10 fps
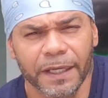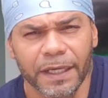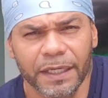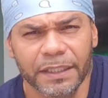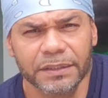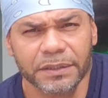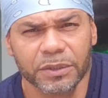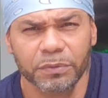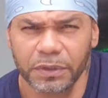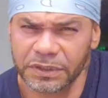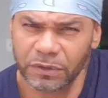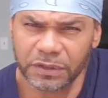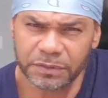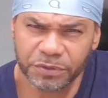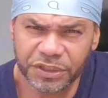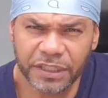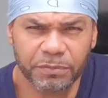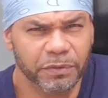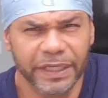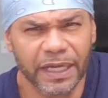All right? We're gonna talk some shit,
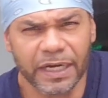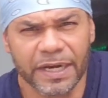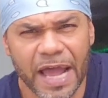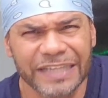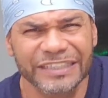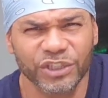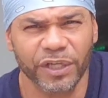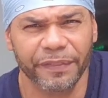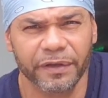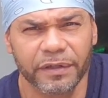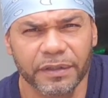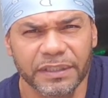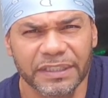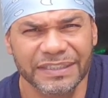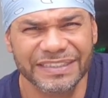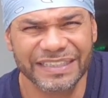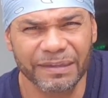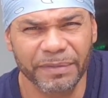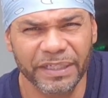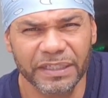but we ain't gotta knock each other. You
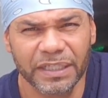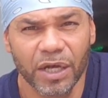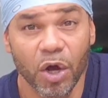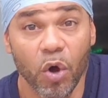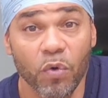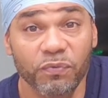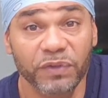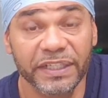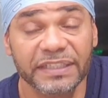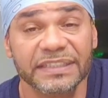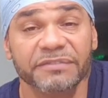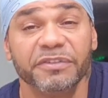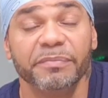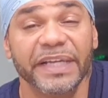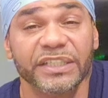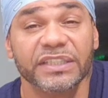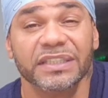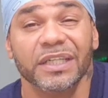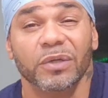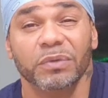zim it? Hopefully, this
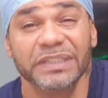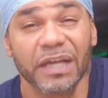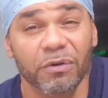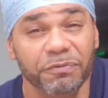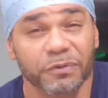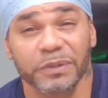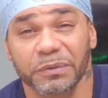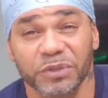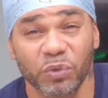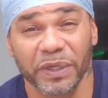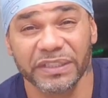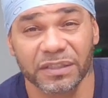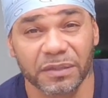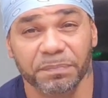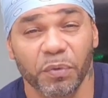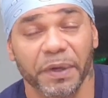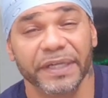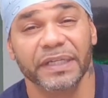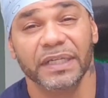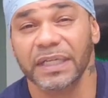information was helpful. It was quick to the
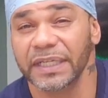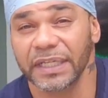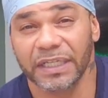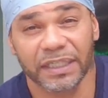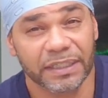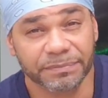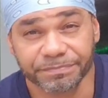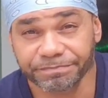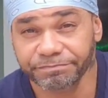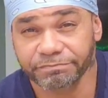point. Um,